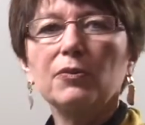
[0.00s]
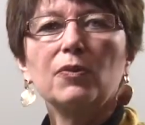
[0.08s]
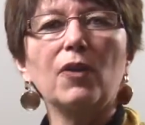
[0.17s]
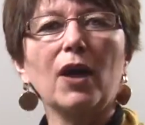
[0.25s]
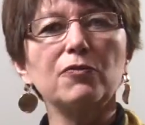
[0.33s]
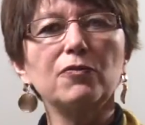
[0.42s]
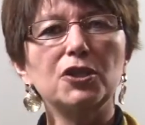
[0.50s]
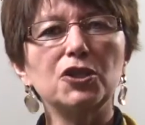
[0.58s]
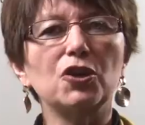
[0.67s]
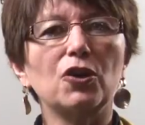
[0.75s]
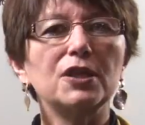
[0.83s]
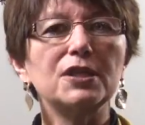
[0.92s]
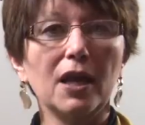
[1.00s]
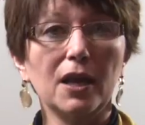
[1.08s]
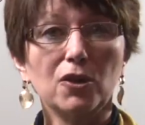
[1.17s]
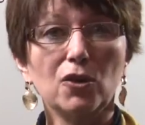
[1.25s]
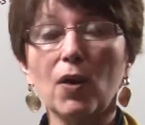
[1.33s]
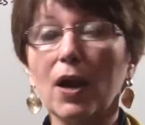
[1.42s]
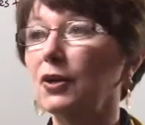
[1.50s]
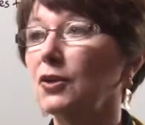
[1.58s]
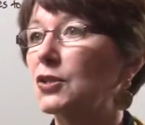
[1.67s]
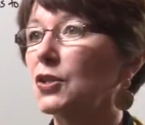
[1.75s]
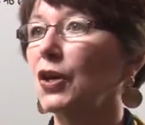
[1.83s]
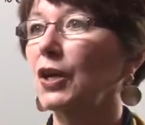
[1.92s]
life insurance
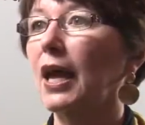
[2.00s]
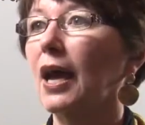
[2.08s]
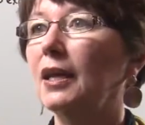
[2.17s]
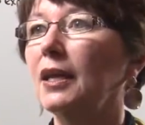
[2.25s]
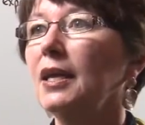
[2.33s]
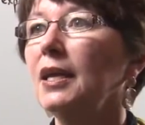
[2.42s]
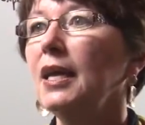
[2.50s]
underwriters look at.